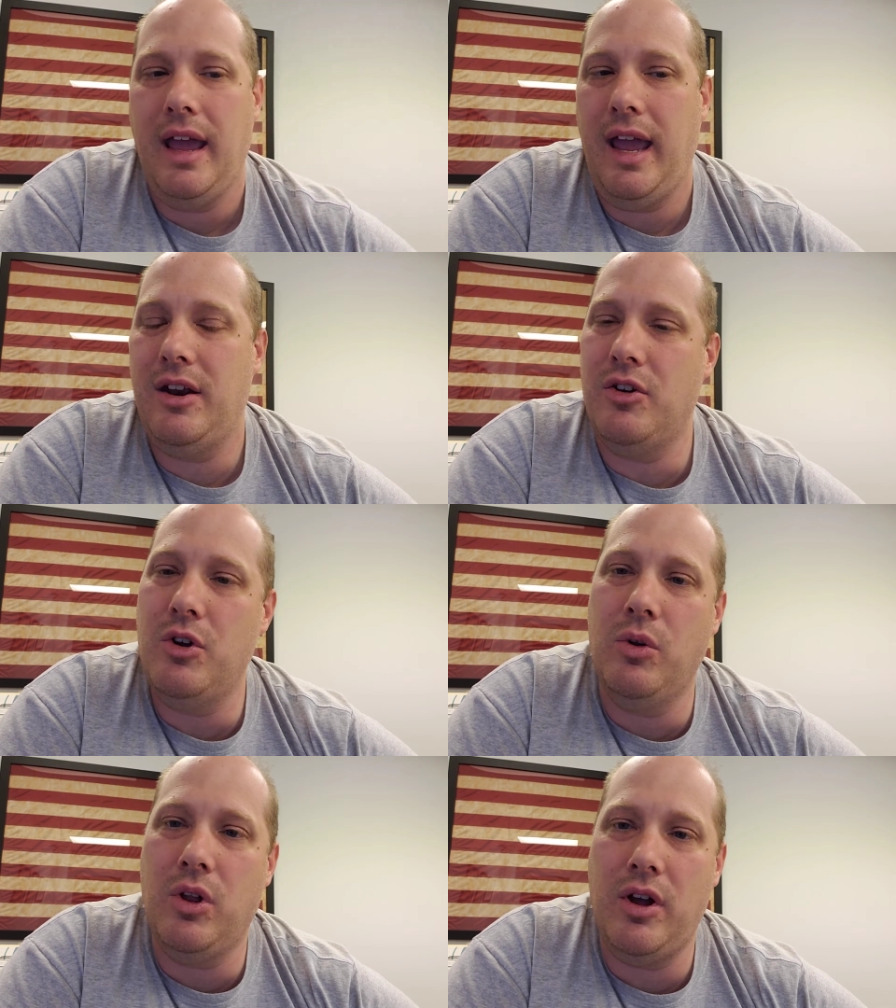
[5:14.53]
and are
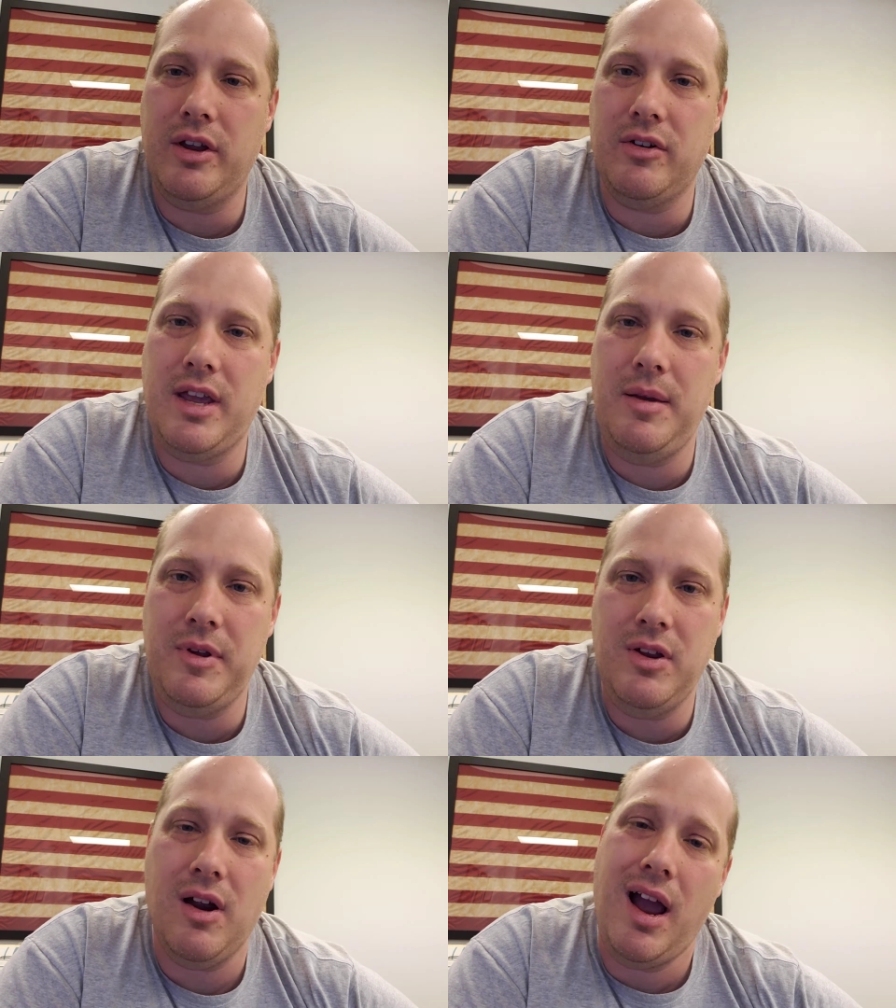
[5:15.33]
no longer
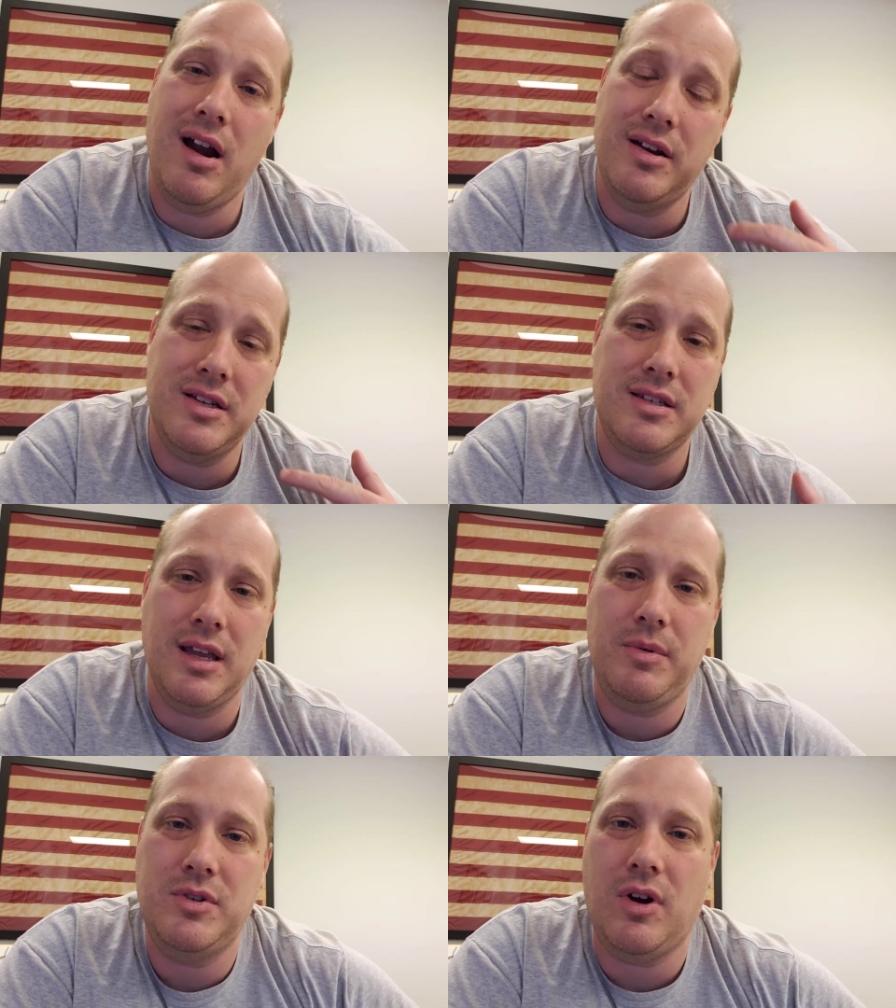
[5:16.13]
keeping your heart, just
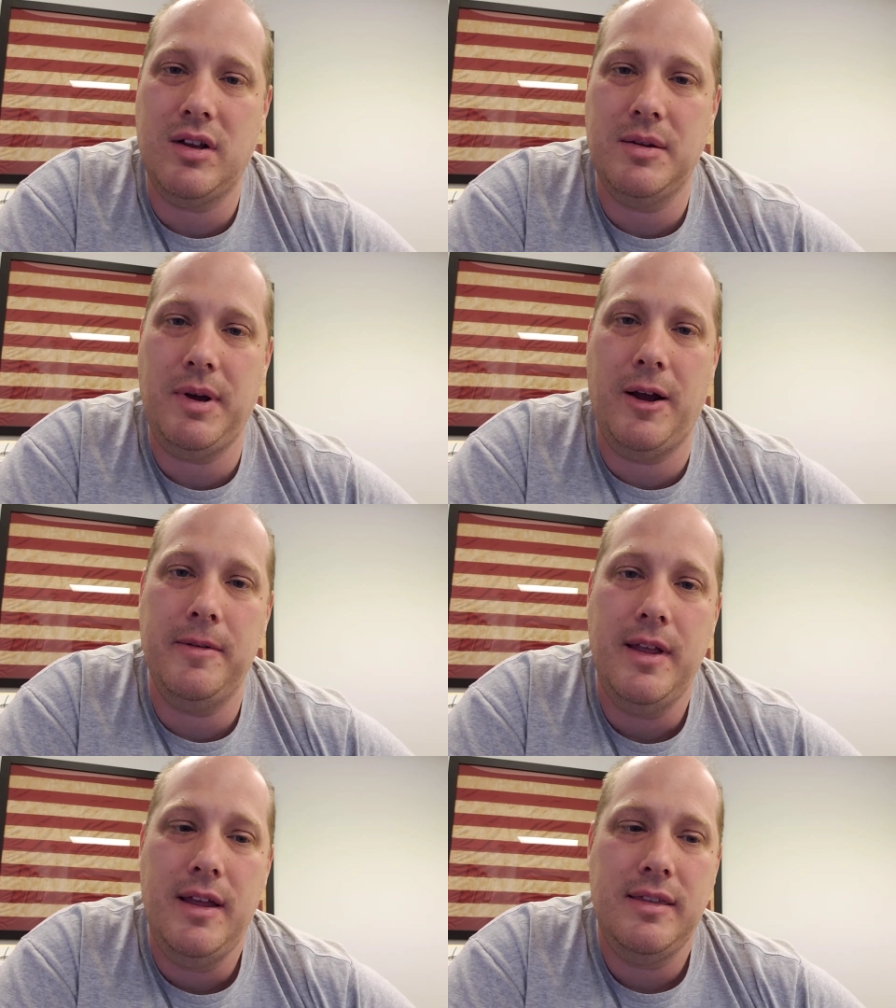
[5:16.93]
like we talked about
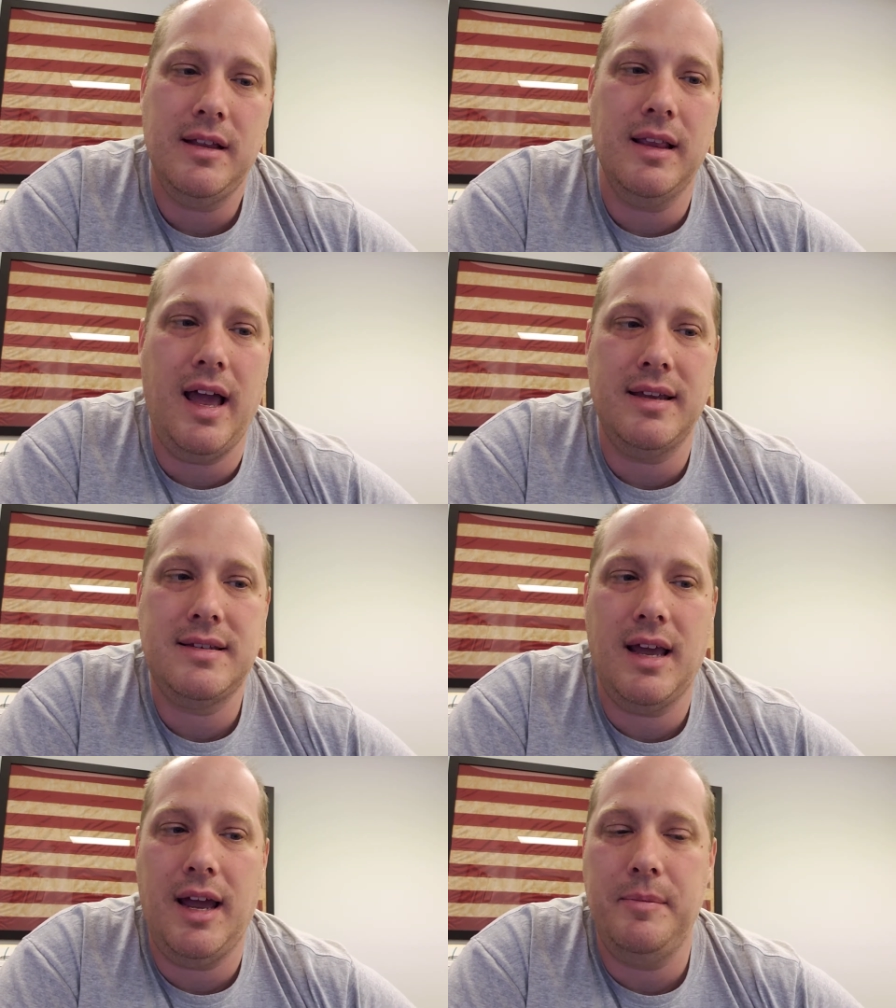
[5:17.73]
the last
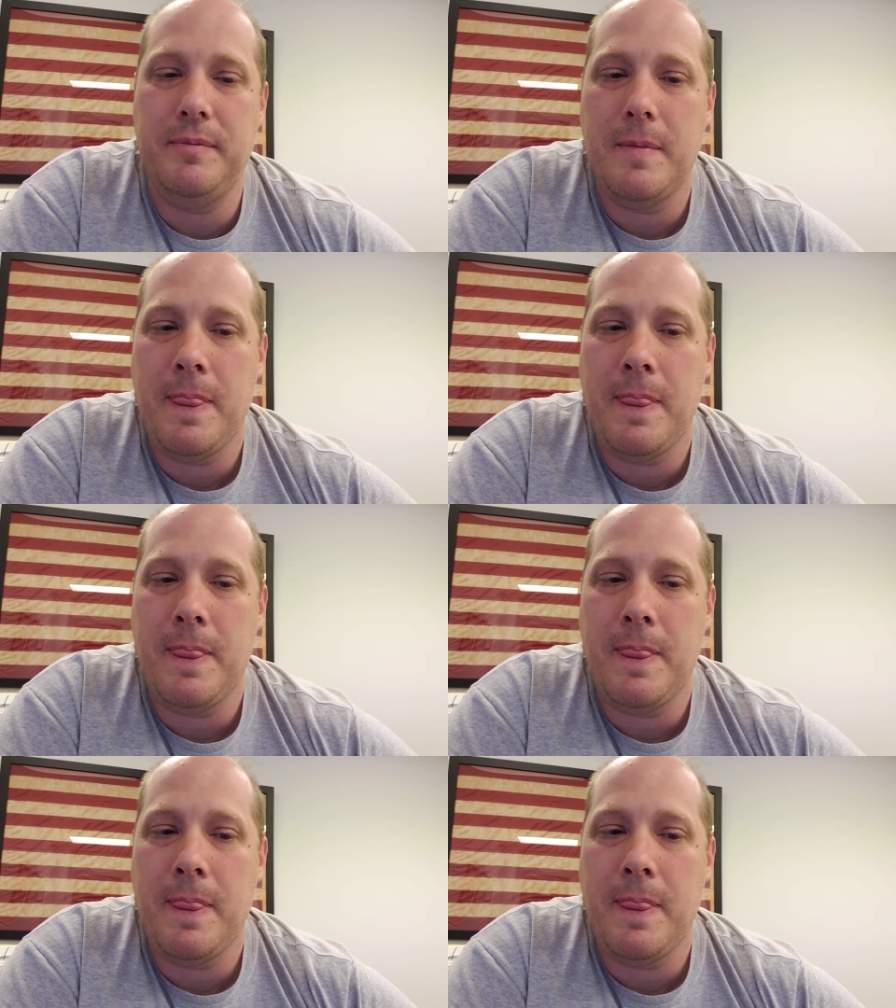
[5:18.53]
time.